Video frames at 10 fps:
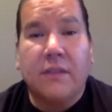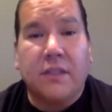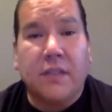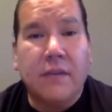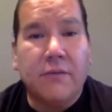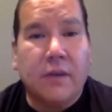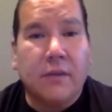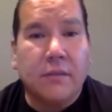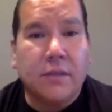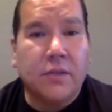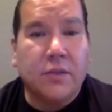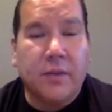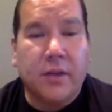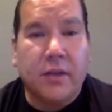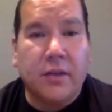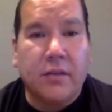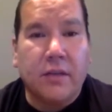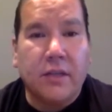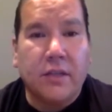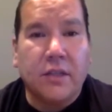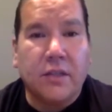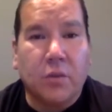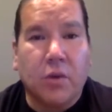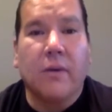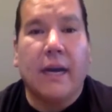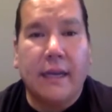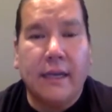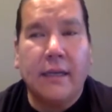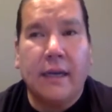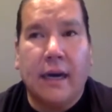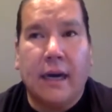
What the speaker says: see from Two Spirit Youth is more writing,